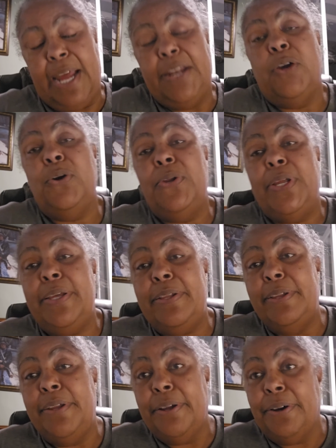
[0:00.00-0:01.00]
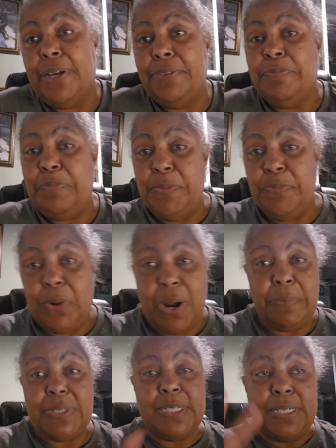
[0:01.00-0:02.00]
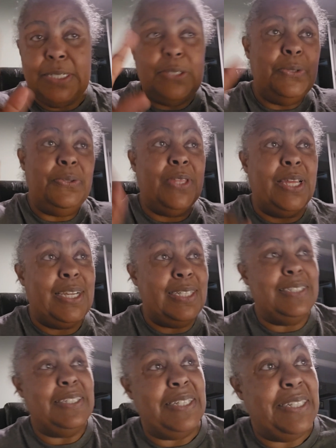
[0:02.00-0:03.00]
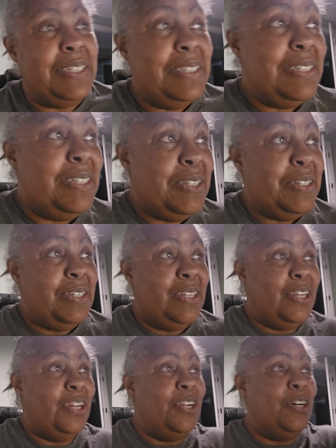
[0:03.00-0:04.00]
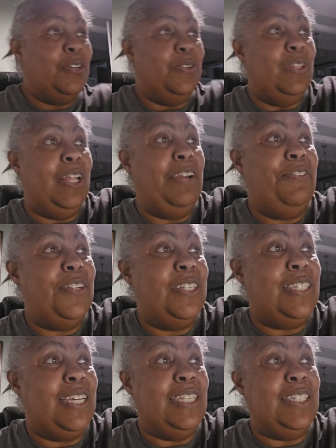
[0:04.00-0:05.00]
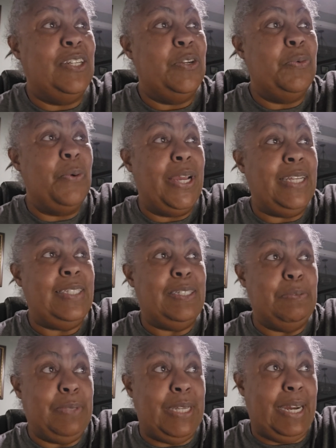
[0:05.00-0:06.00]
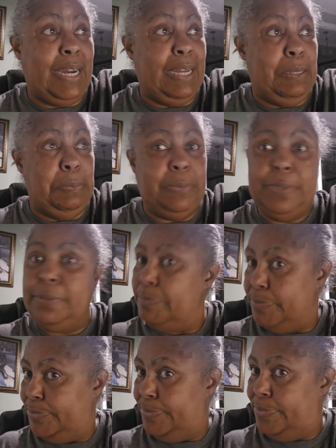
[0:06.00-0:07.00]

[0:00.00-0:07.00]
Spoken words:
I know that, I've been promising to do things and, life just gets in the way sometimes.